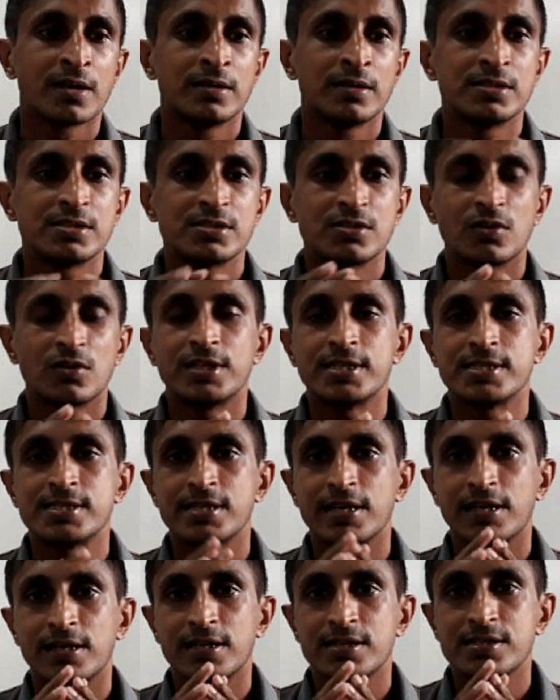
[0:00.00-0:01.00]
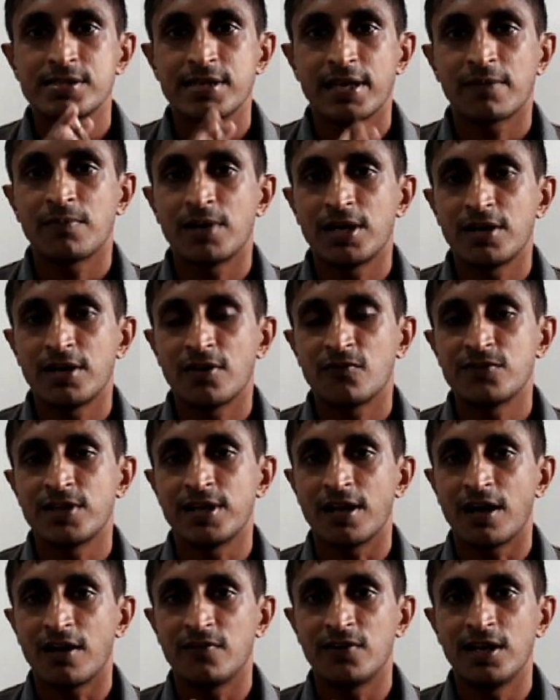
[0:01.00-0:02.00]
So the second segment of the
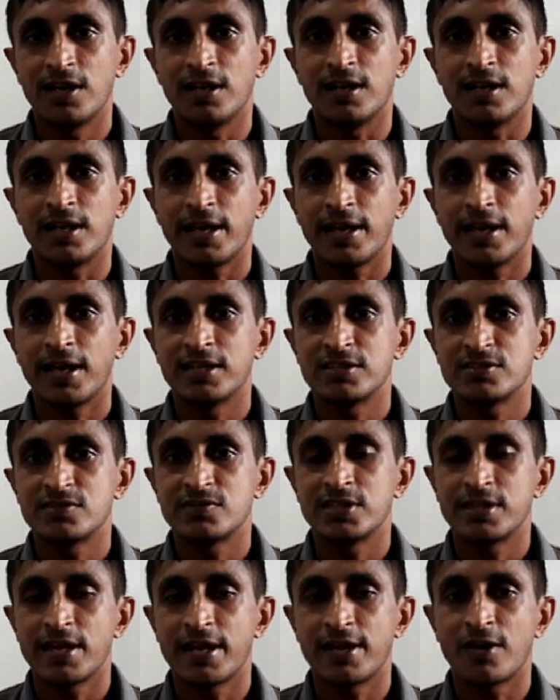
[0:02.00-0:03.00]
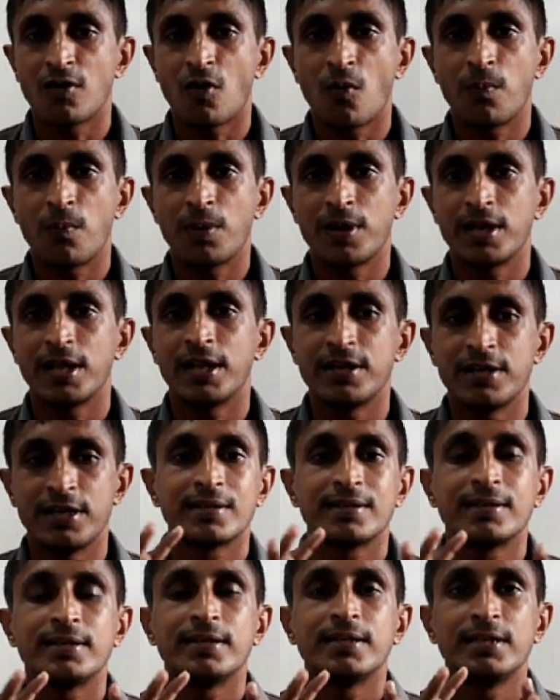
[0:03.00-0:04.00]
novel ends with an open
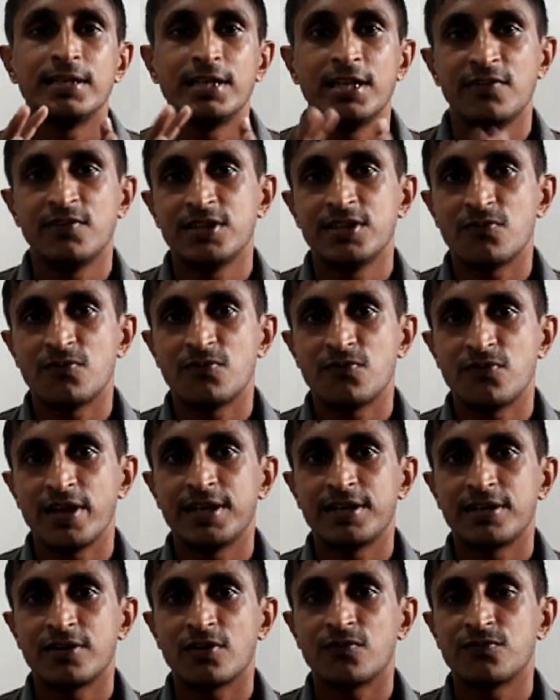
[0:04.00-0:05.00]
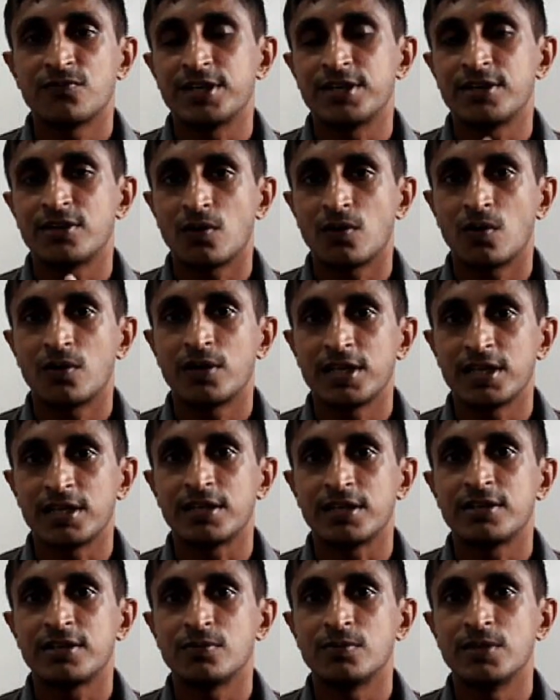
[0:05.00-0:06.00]
ending, leaving the fate of the
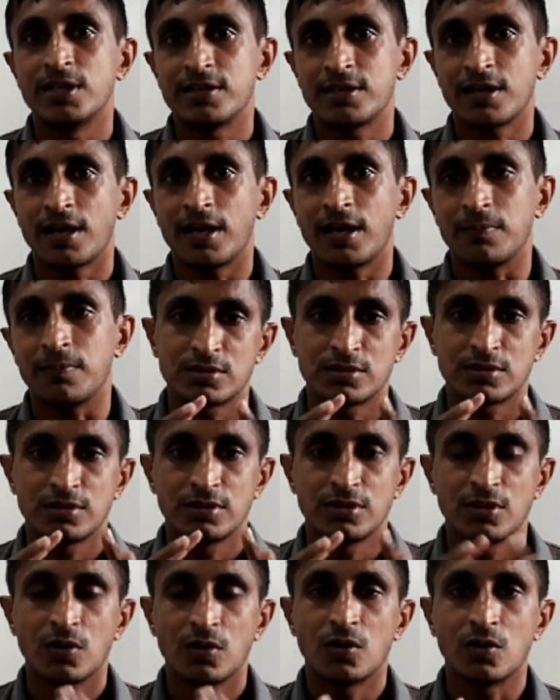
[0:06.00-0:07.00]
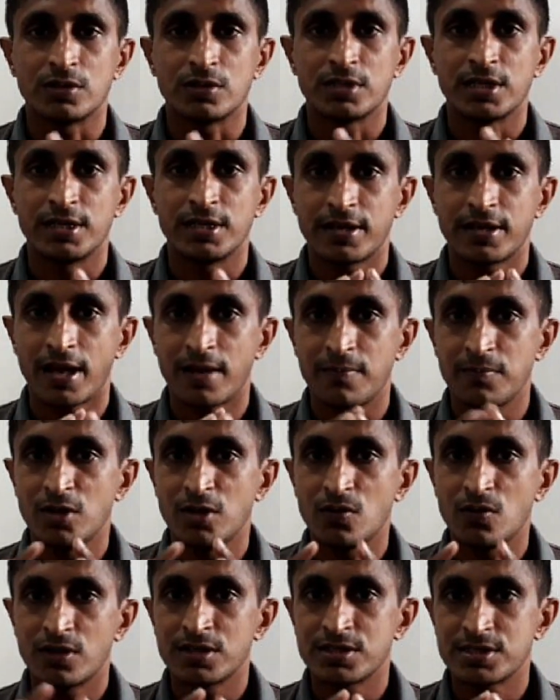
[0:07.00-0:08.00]
Tony to the time. Though the time
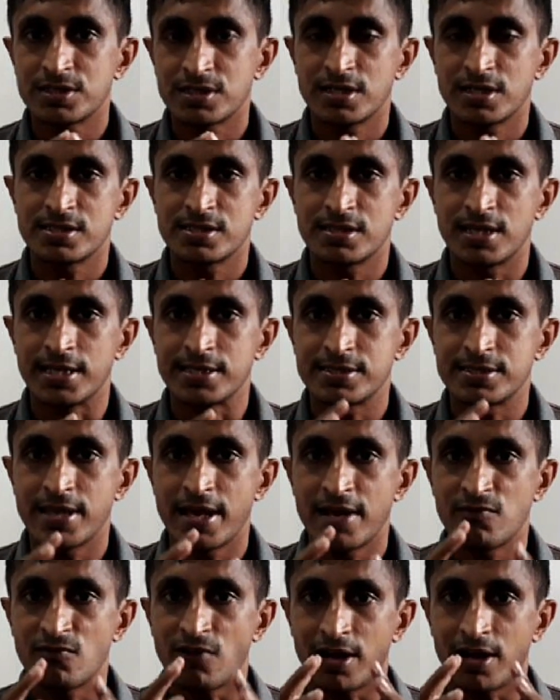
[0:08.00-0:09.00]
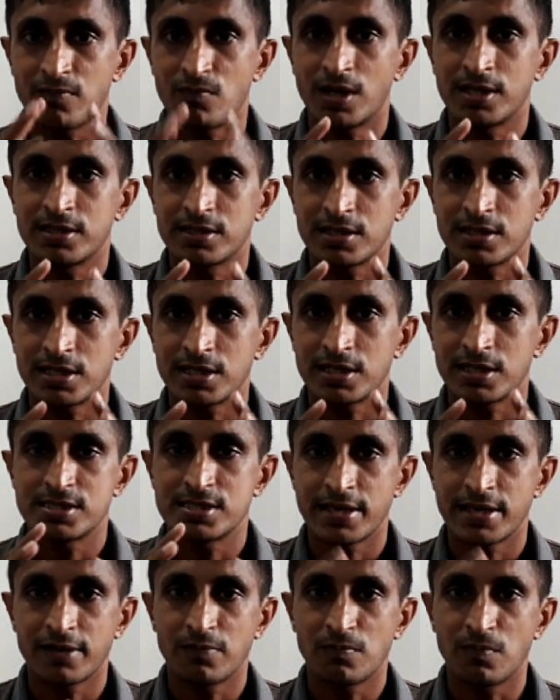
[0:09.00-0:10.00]
duration is less than one month in
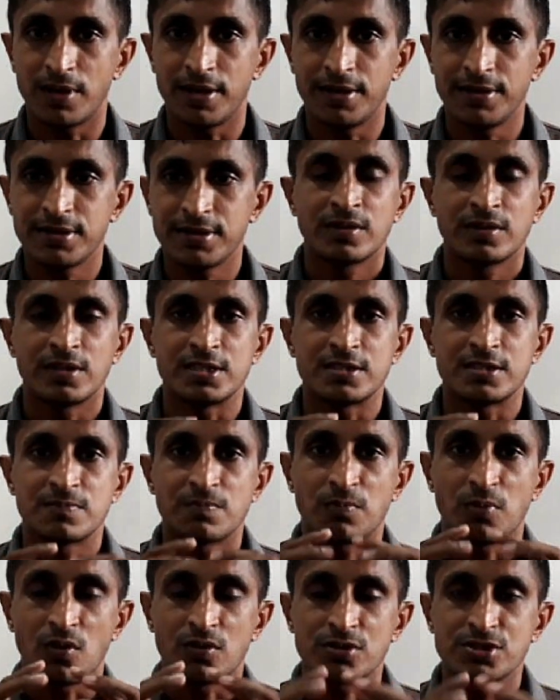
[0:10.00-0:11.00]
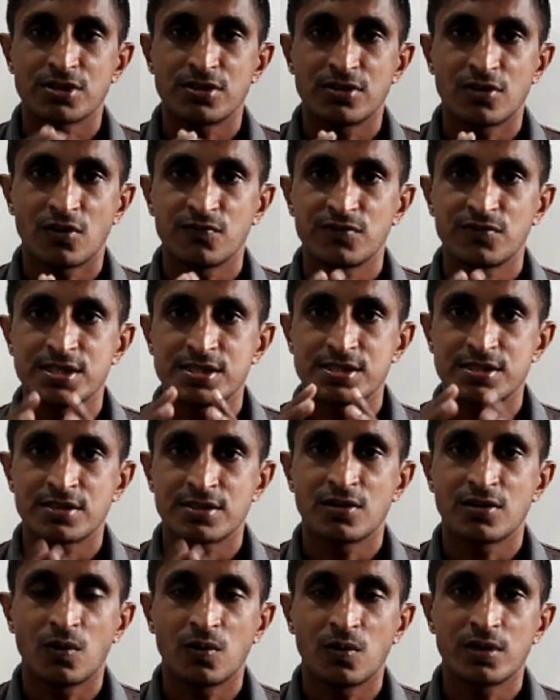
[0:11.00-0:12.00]
this segment, this portion of the
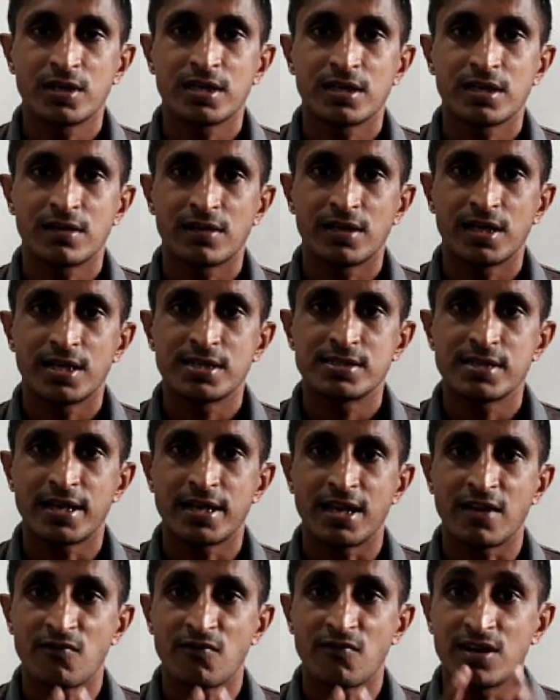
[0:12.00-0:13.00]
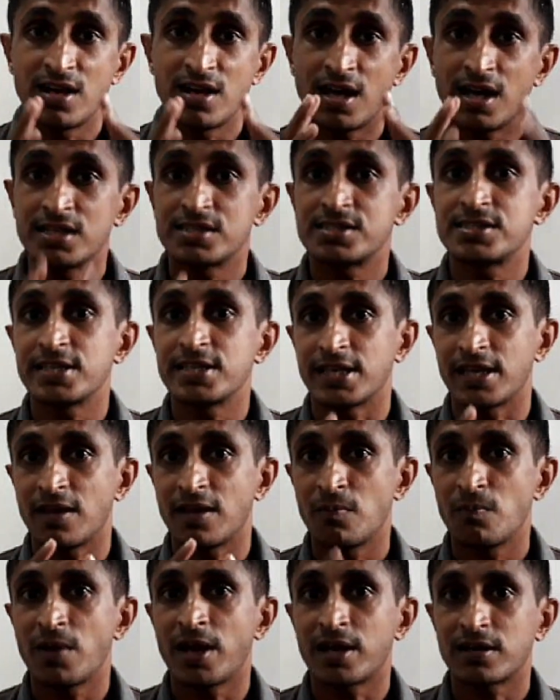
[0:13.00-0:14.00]
story creates an everlasting
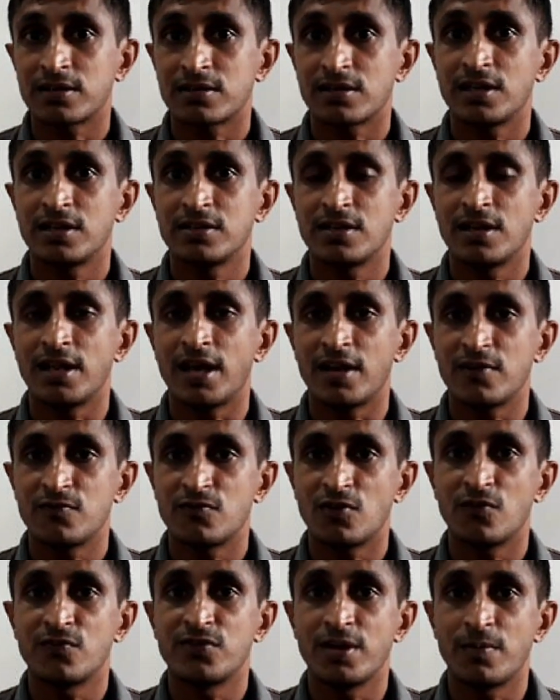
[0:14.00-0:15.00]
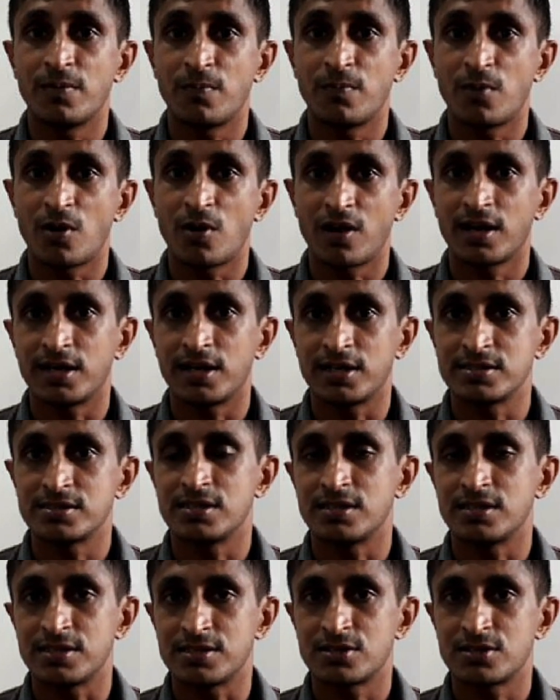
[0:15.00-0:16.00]
impact in the life of the protagonist
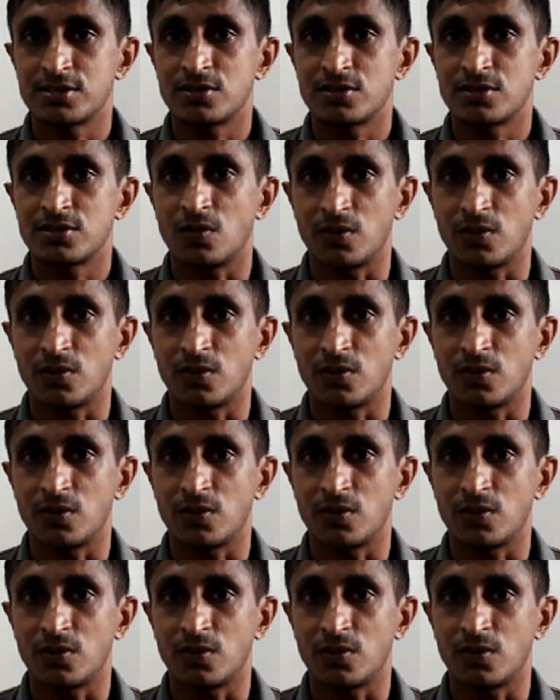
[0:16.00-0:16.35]
in the story